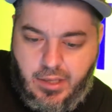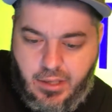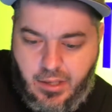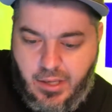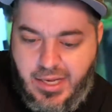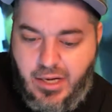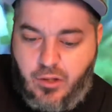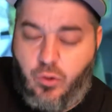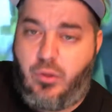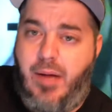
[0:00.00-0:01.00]
uh, he had a
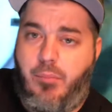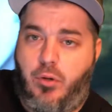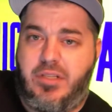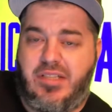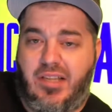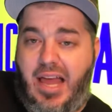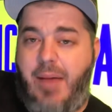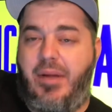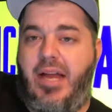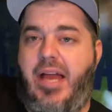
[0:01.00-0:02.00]
cool like
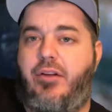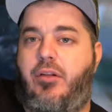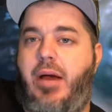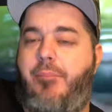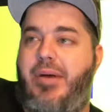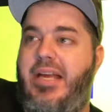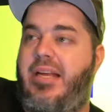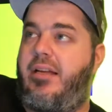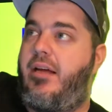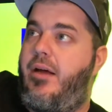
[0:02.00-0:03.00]
multi-syllabic angle about
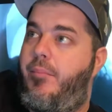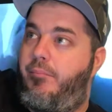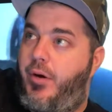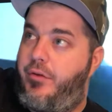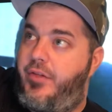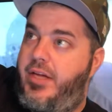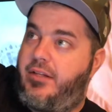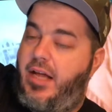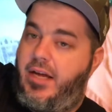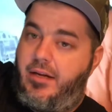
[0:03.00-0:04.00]
Pete birthing
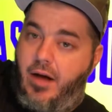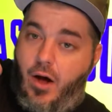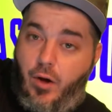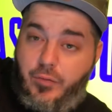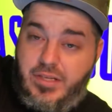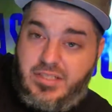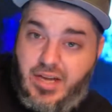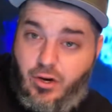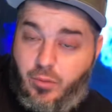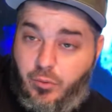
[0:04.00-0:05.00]
like all these
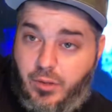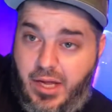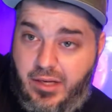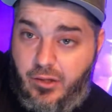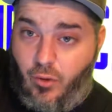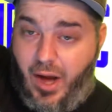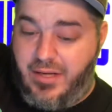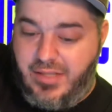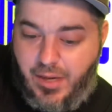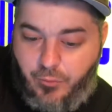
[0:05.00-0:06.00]
terrible like
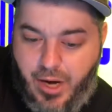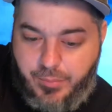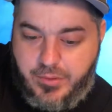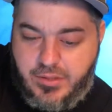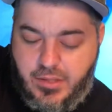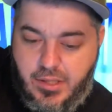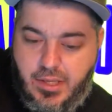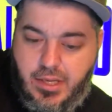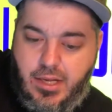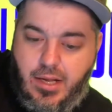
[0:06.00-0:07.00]
grind time rappers.
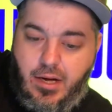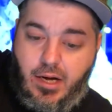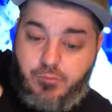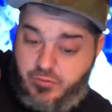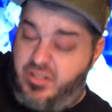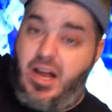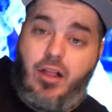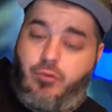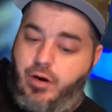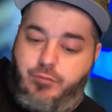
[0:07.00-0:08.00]
Um,
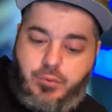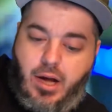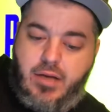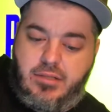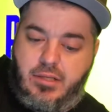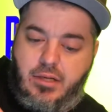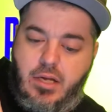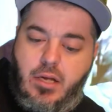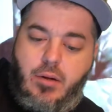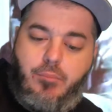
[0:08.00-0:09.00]
solid round from Caustic.
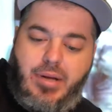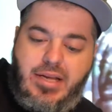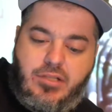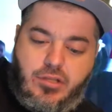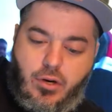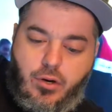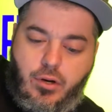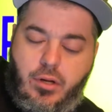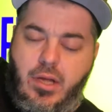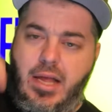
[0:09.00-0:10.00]
Pete's
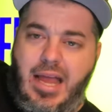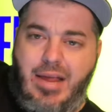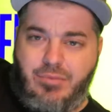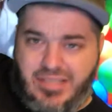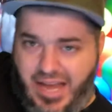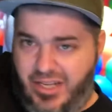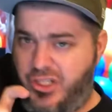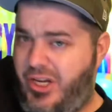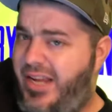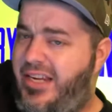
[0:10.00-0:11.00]
third. He was kind of
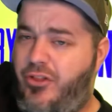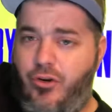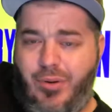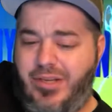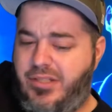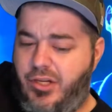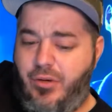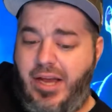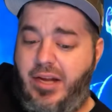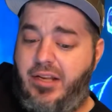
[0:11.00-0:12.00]
shaky through it too.
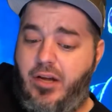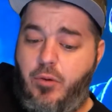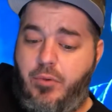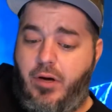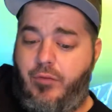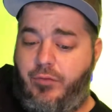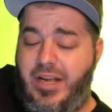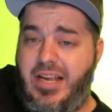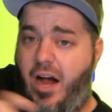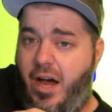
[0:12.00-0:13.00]
He had a dope uh,
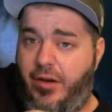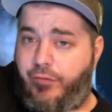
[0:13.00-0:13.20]
E Honda